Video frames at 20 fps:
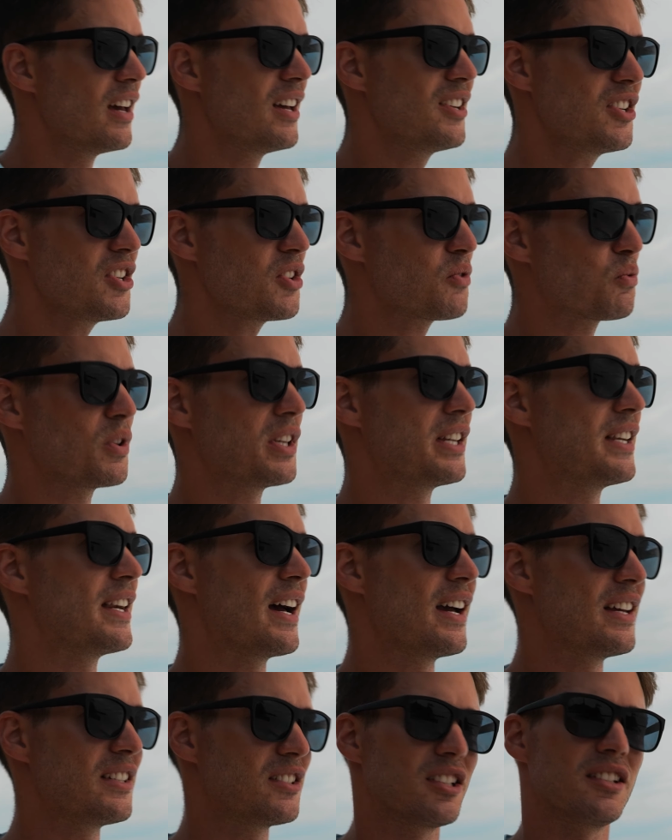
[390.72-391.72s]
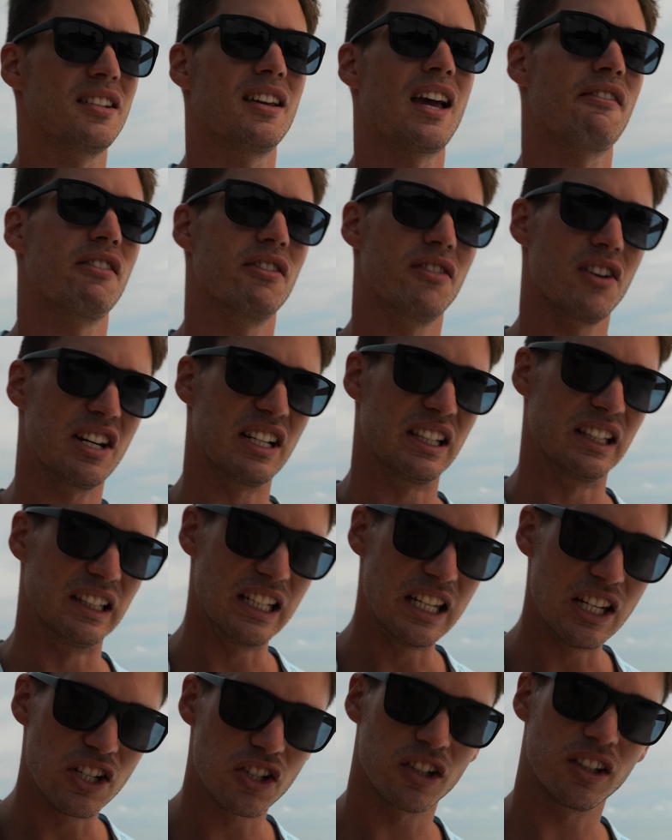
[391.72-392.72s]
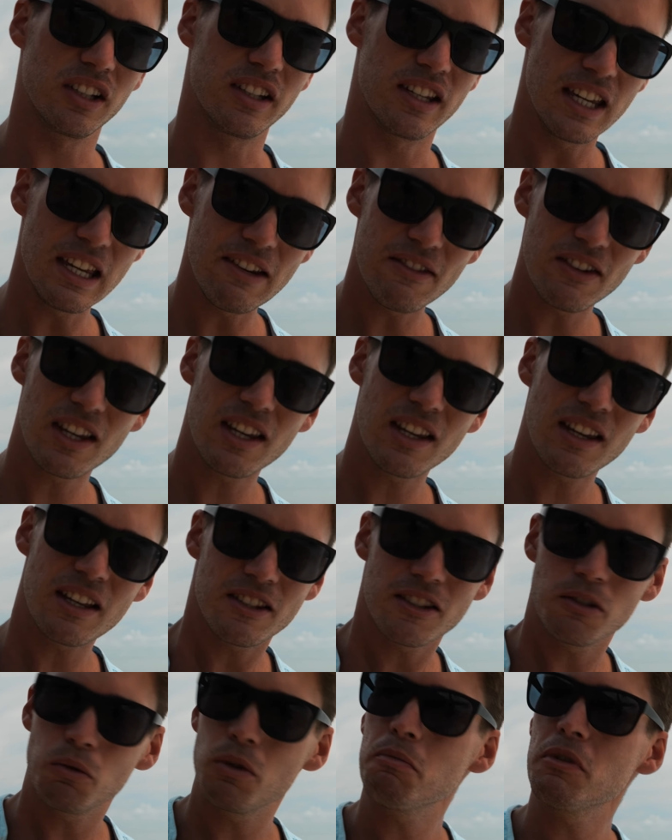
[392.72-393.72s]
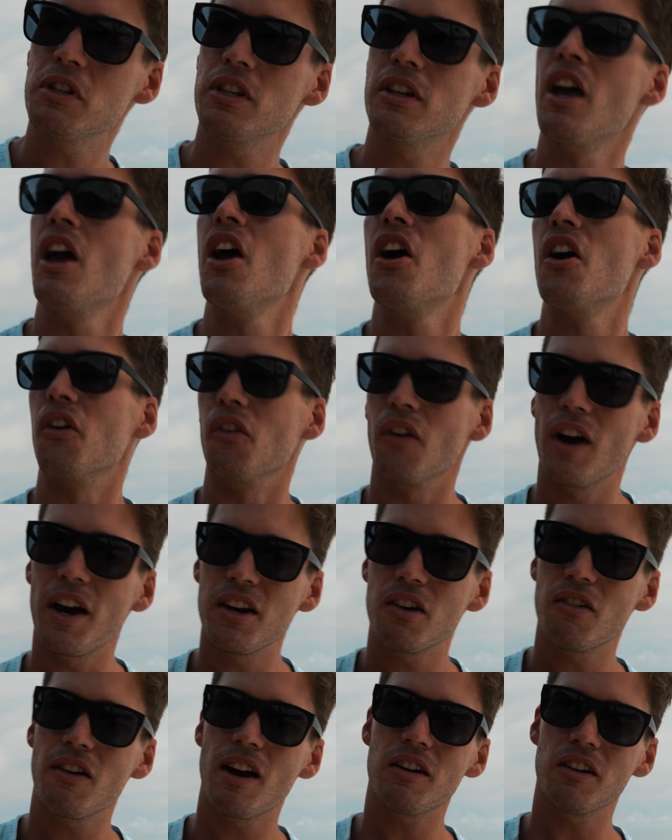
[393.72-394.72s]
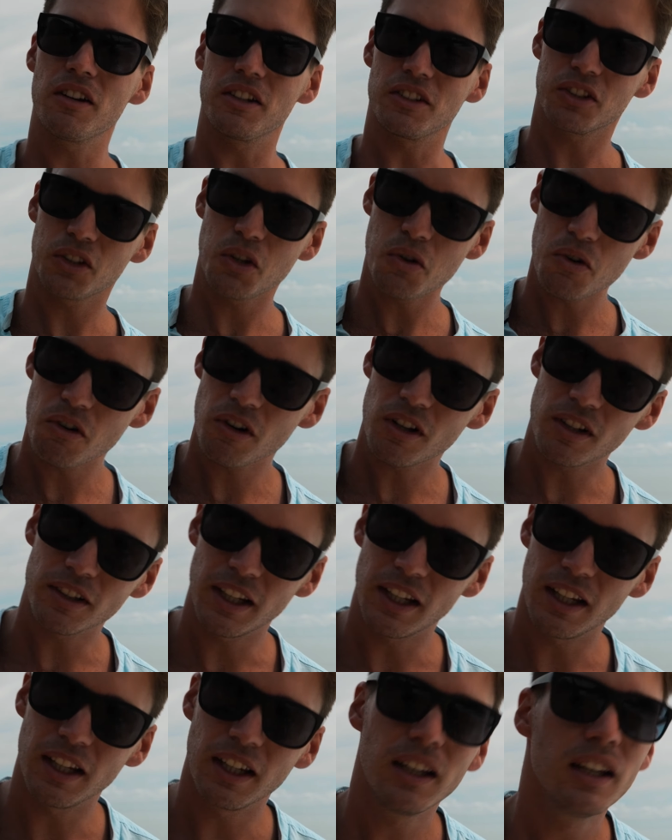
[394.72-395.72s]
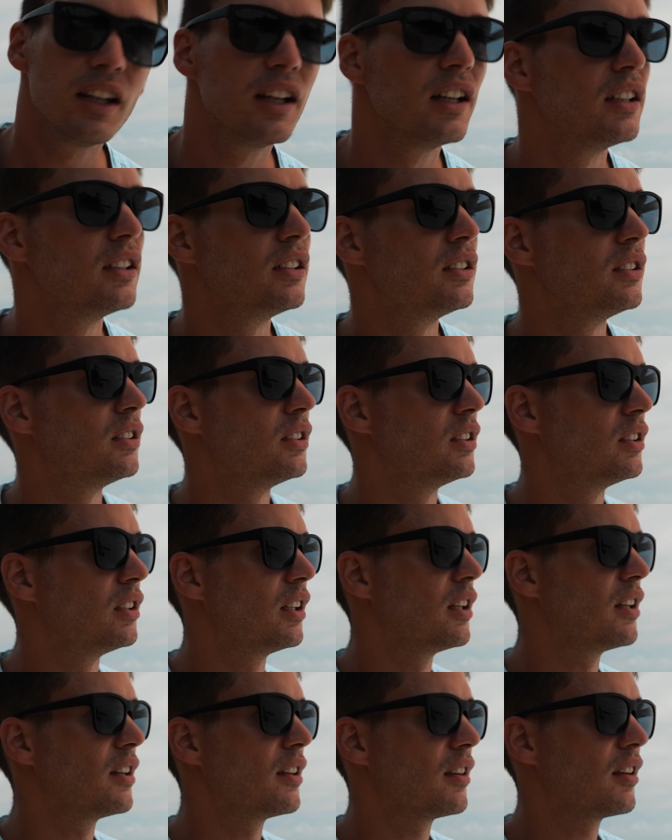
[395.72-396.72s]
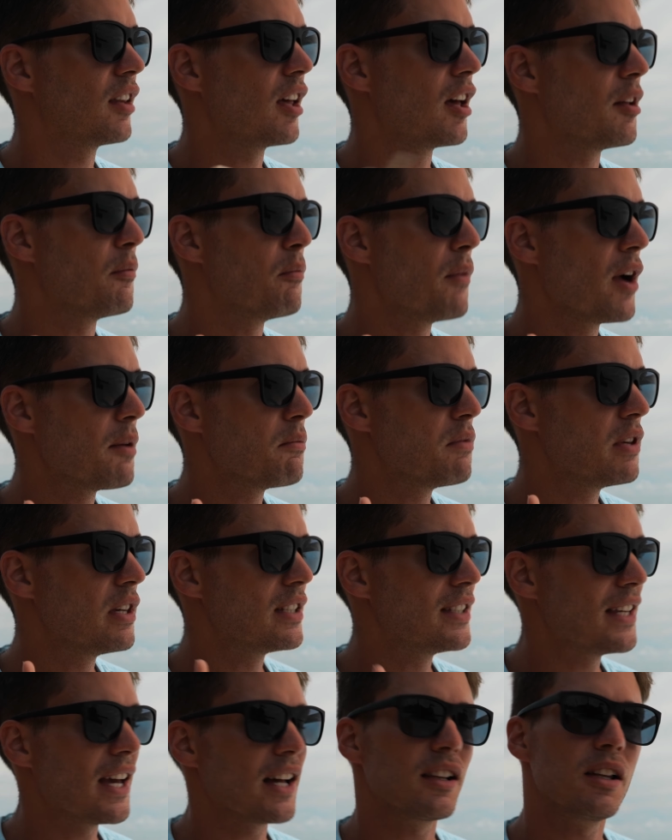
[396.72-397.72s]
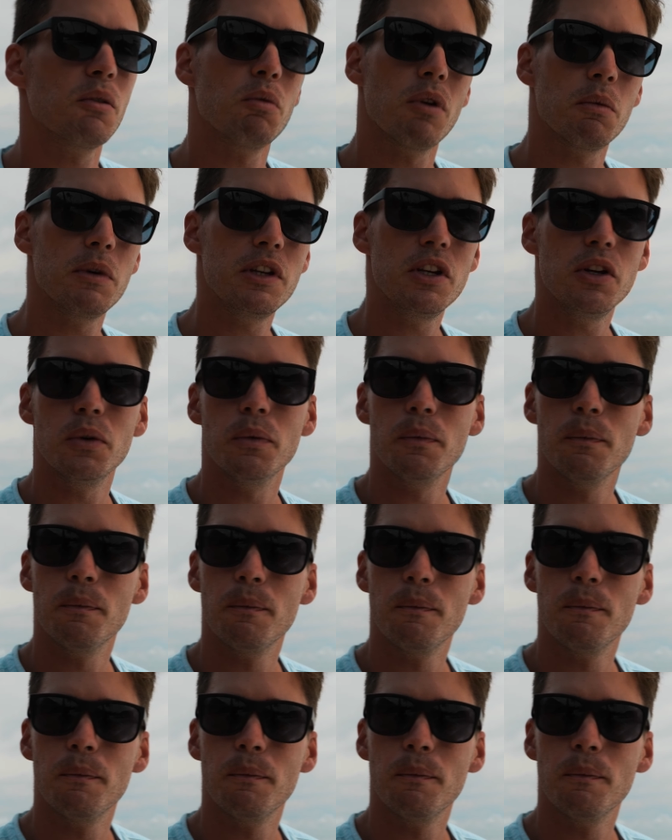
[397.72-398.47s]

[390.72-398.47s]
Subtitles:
It's just really nice to have a very leisurely evening, and since we've been riding around on a scooter all day, that might be exactly what we do.